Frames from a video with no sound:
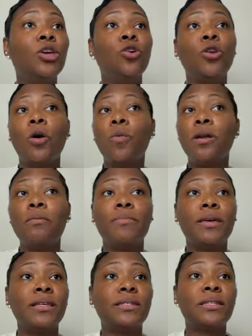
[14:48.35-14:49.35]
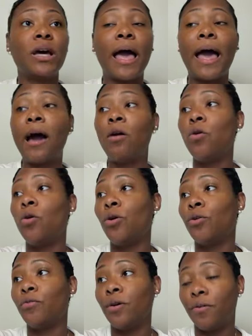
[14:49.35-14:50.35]
You don't want to miss out
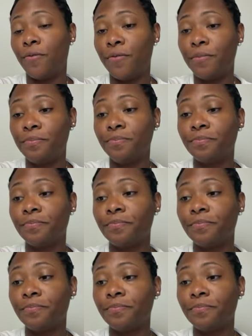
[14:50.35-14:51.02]
on growth.